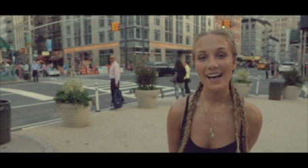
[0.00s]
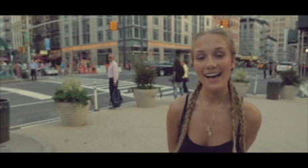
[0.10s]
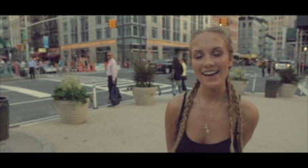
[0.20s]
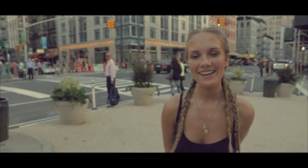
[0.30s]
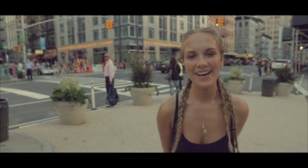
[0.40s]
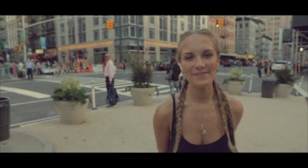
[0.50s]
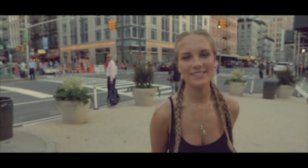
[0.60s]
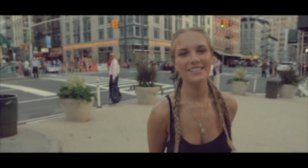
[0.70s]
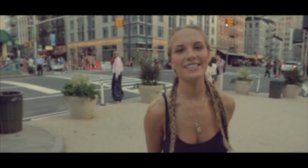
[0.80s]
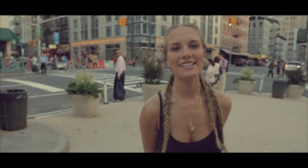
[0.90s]
Hi, I'm
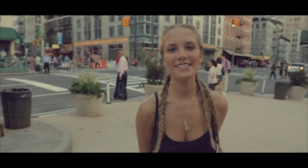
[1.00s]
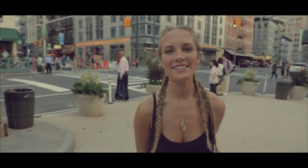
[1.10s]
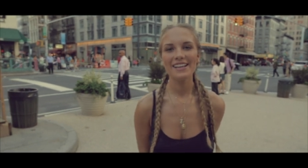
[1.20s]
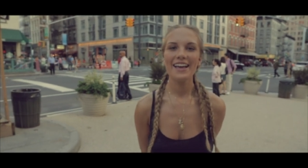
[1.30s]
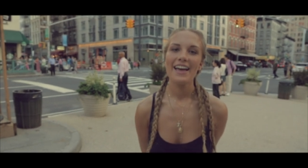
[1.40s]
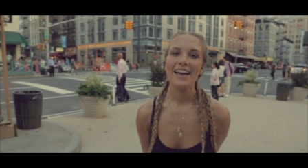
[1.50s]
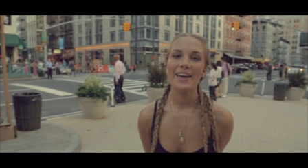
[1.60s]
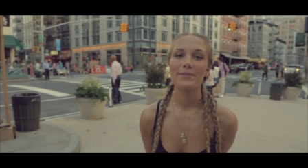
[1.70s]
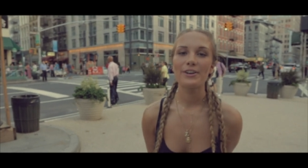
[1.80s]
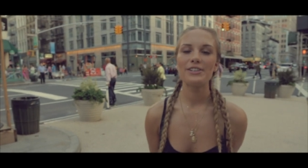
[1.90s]
Niykee Heaton,
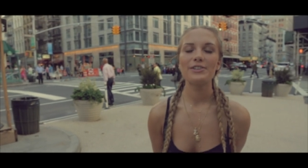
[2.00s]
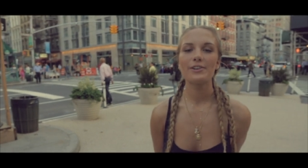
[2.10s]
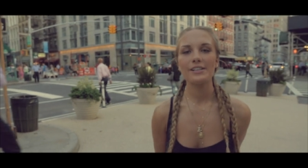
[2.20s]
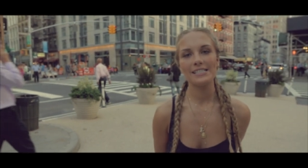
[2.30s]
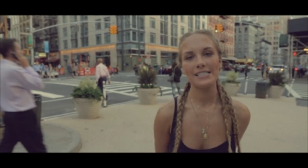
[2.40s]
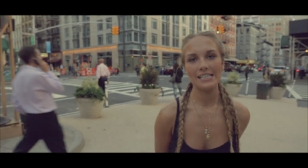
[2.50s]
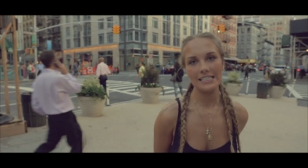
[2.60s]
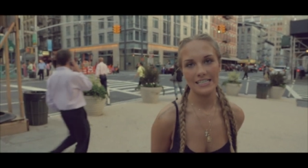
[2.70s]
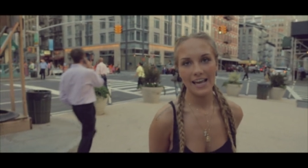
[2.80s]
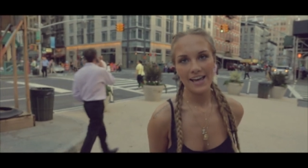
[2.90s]
and we're in New York City
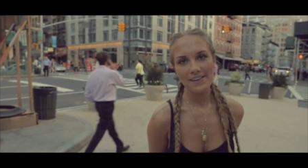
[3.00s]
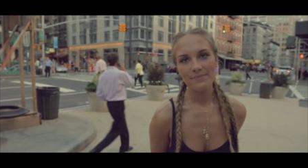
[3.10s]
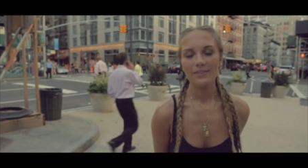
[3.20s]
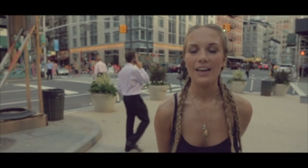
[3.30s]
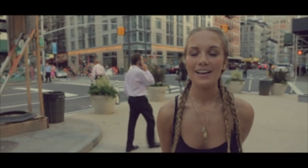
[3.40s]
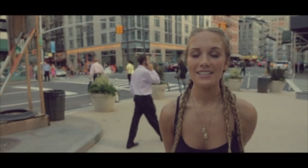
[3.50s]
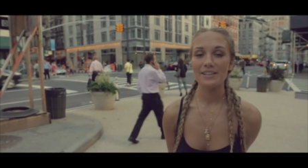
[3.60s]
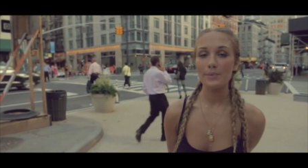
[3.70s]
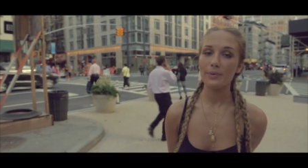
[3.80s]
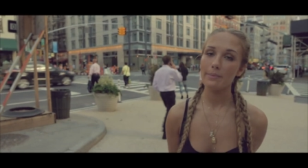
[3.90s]
today. Uh,
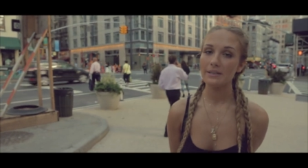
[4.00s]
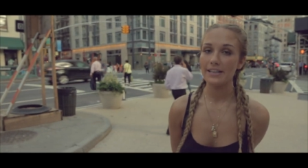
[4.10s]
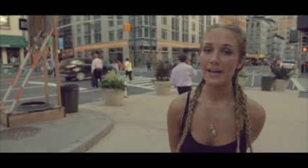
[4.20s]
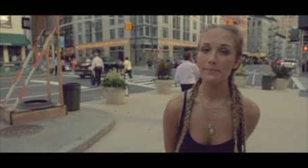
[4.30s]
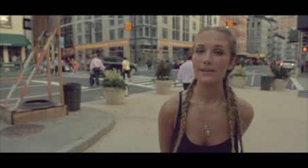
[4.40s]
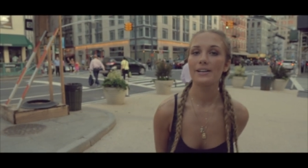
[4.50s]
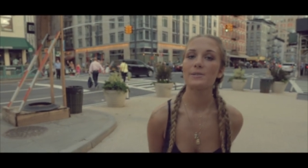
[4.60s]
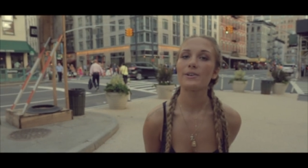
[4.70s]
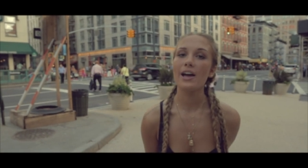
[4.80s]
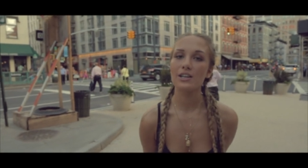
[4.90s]
today's a pretty big day because
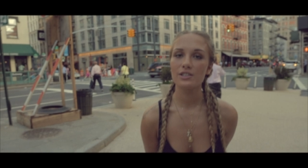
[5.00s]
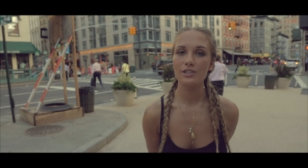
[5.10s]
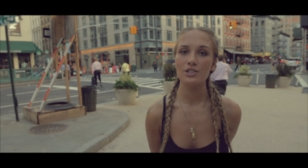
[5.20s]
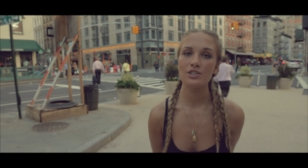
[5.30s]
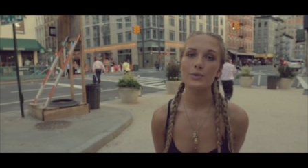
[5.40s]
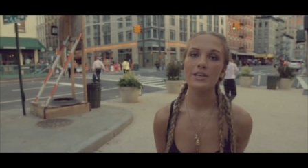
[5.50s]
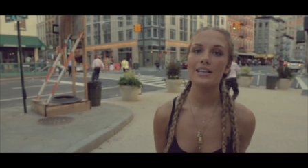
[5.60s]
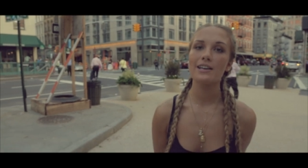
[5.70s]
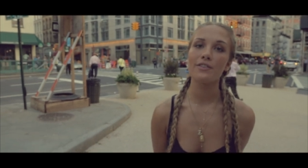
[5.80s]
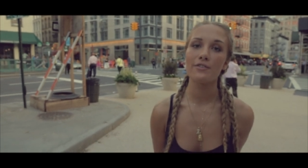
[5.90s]
we're actually
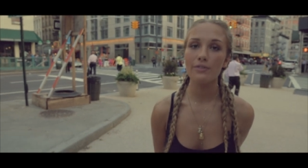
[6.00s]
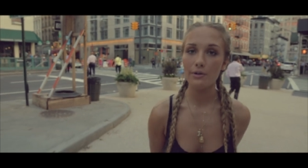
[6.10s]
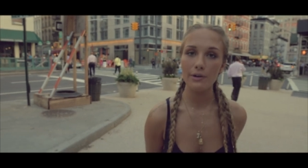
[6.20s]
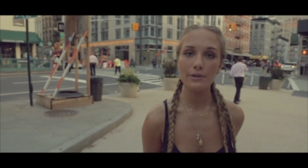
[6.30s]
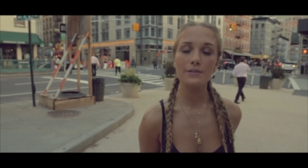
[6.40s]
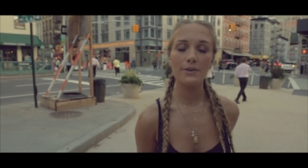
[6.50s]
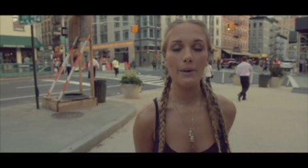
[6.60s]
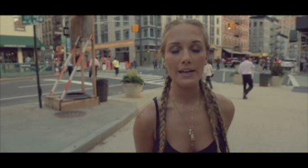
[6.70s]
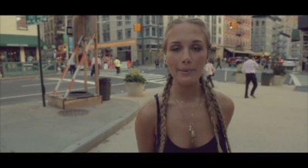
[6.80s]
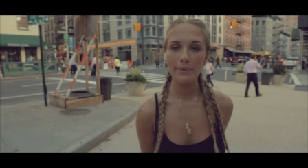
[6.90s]
shooting the photos for
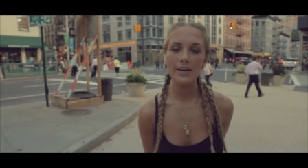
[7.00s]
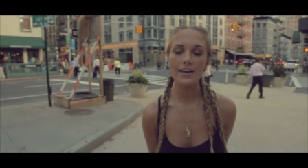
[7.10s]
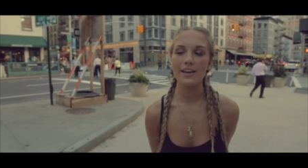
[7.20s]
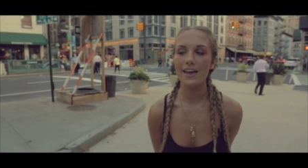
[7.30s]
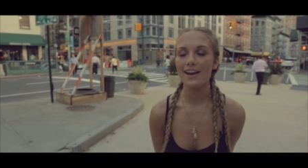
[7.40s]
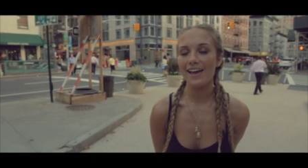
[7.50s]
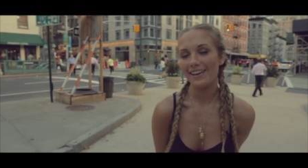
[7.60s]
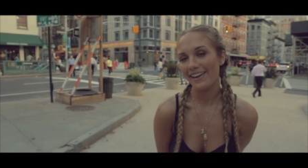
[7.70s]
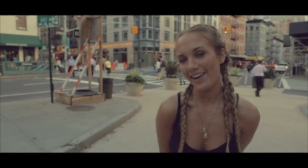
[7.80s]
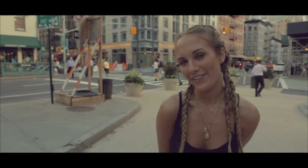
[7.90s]
my EP, and I
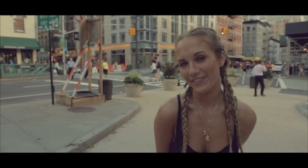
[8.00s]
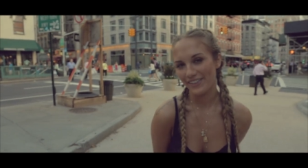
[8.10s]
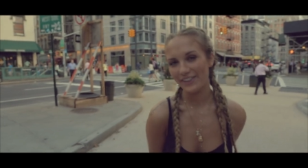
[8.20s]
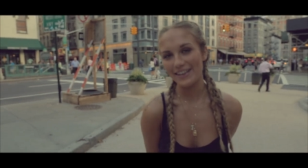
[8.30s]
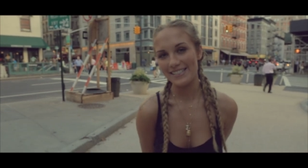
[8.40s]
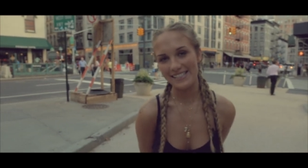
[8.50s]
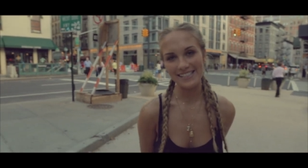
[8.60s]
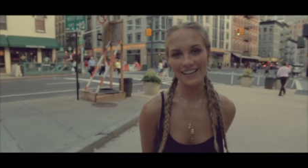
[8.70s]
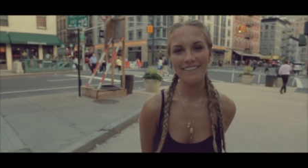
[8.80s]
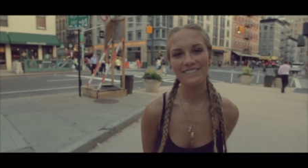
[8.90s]
can't wait for you guys to see it.